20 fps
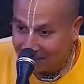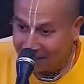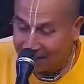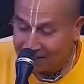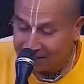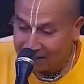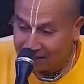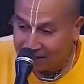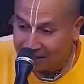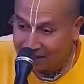
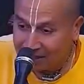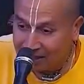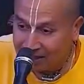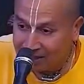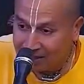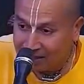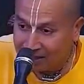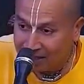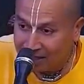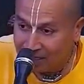As there are
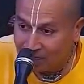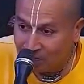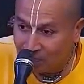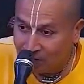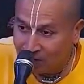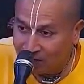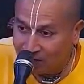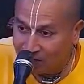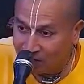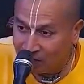
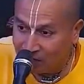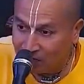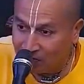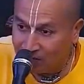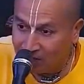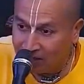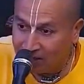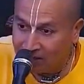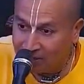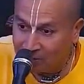8.4
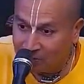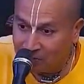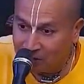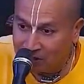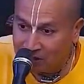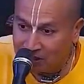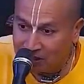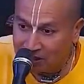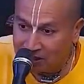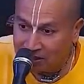million
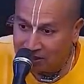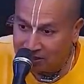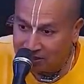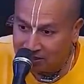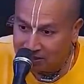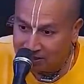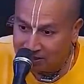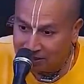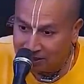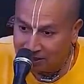
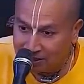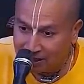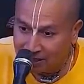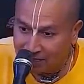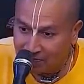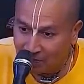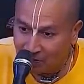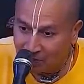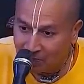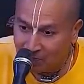species, there are
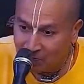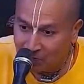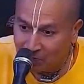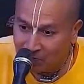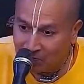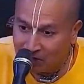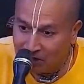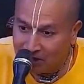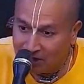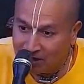8.4
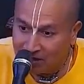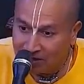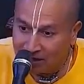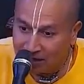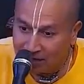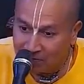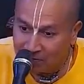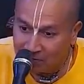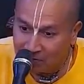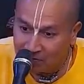million
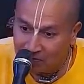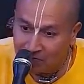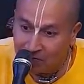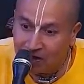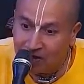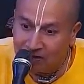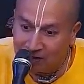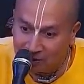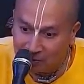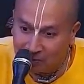types of
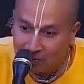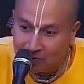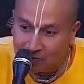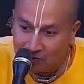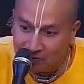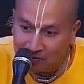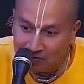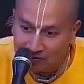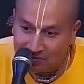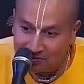pleasure
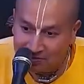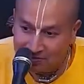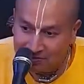also.